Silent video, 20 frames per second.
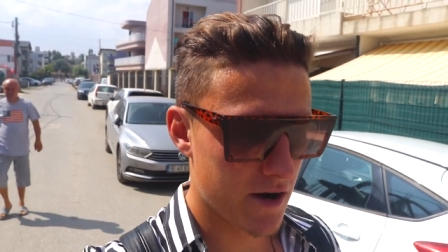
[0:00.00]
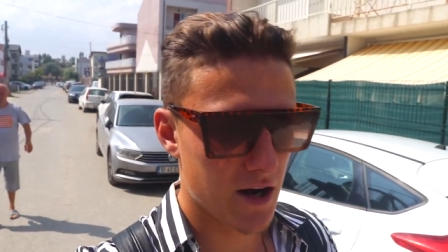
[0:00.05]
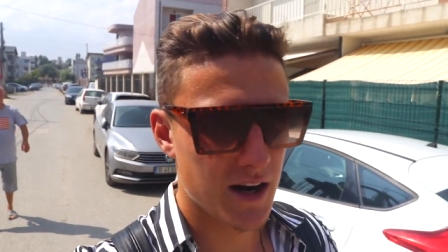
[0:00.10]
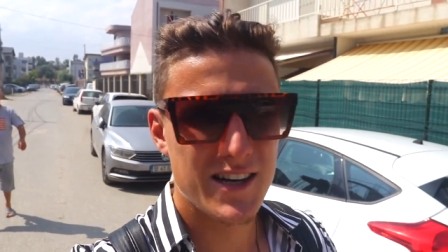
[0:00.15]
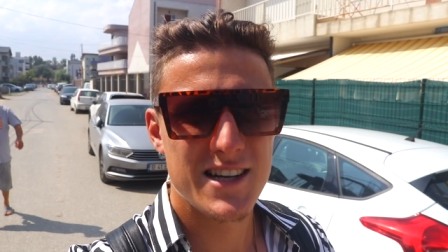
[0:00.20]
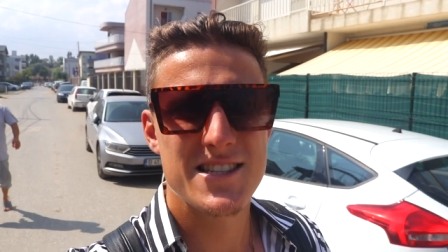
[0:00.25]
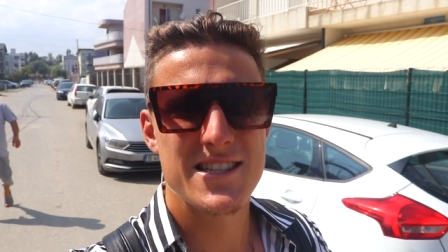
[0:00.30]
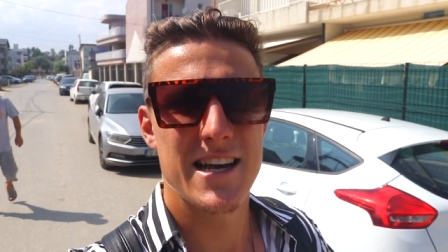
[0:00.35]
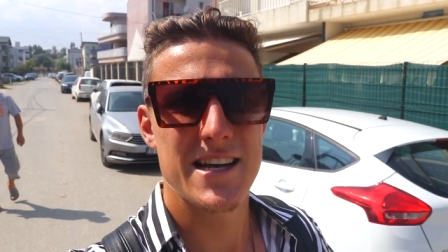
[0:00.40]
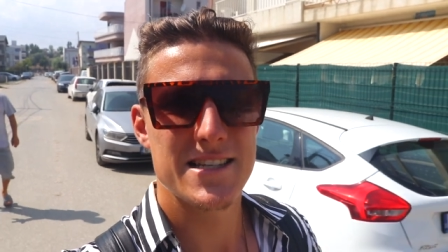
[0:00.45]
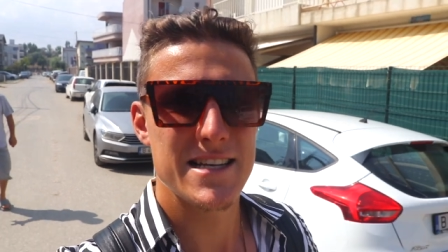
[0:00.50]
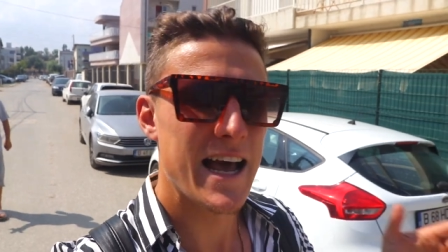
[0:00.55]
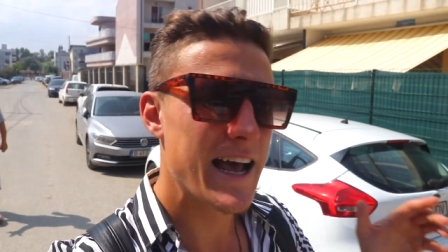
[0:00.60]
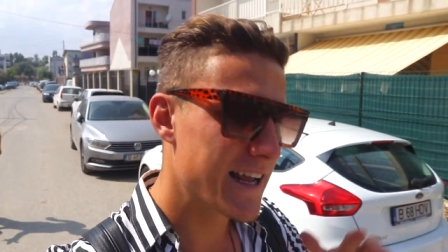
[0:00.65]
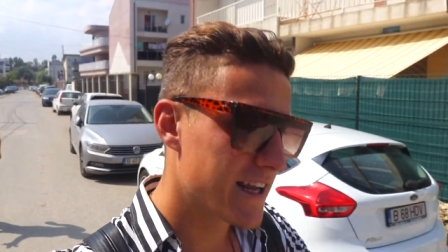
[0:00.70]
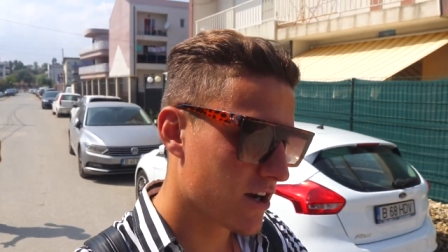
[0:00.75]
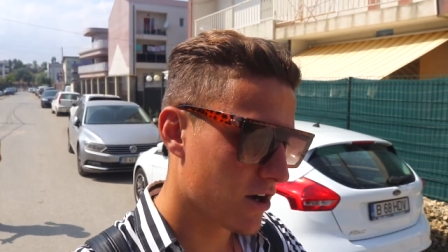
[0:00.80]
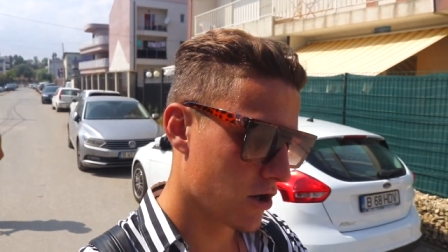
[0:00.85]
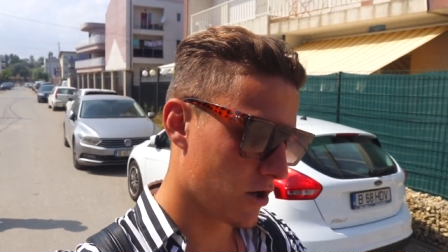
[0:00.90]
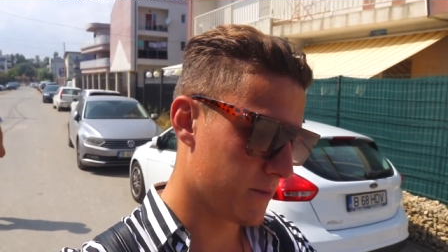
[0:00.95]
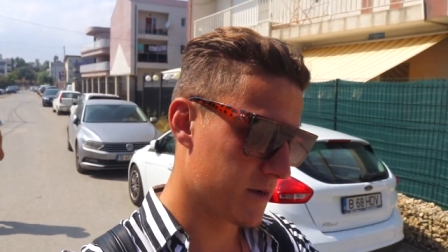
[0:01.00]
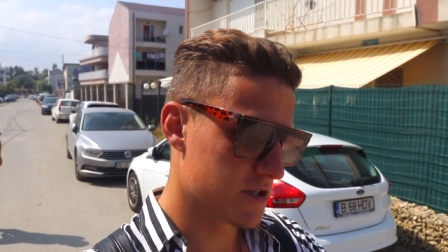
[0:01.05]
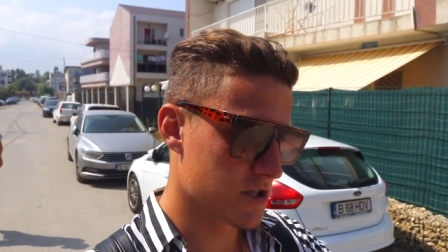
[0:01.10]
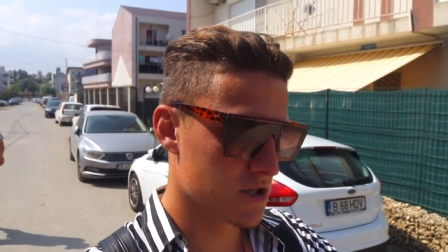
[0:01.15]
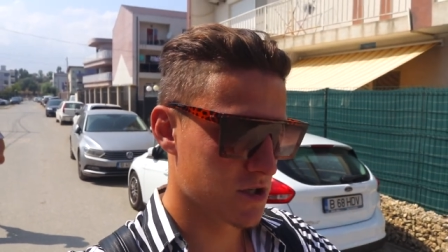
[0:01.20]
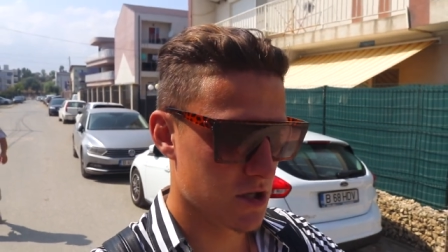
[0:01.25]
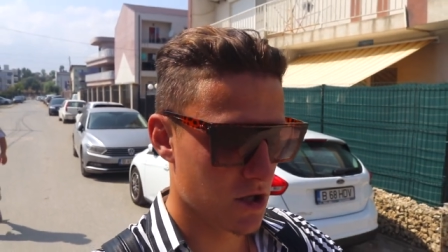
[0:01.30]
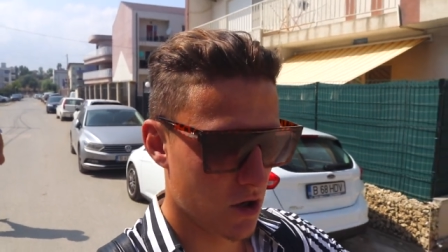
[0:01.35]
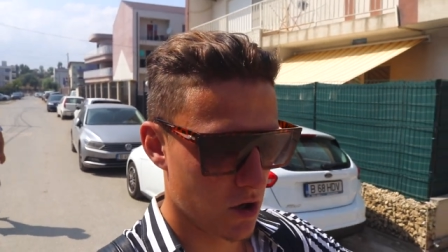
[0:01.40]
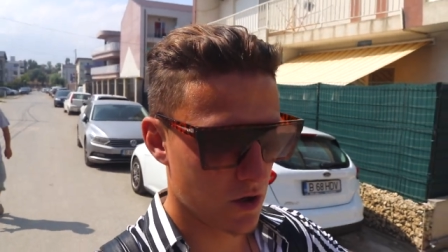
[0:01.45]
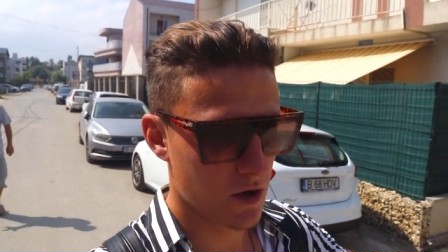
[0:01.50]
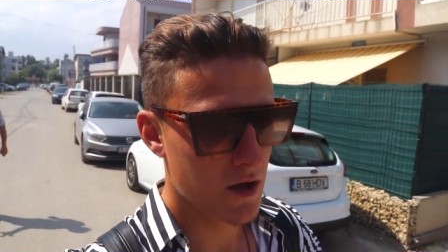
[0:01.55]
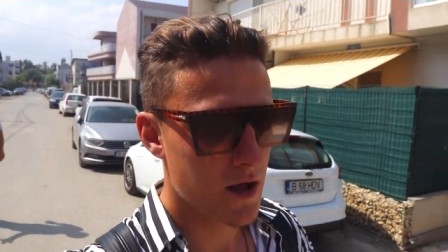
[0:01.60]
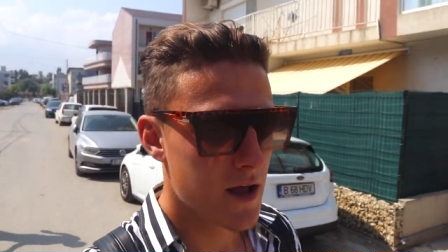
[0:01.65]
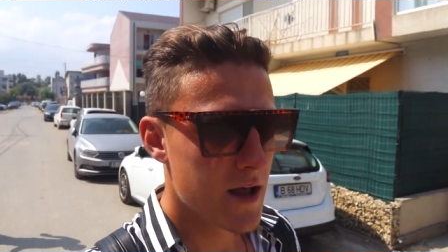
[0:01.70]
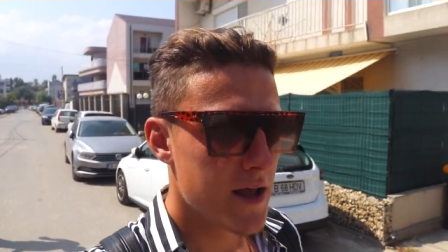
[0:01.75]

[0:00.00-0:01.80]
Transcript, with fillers: Like I said, it's eight kilometers long.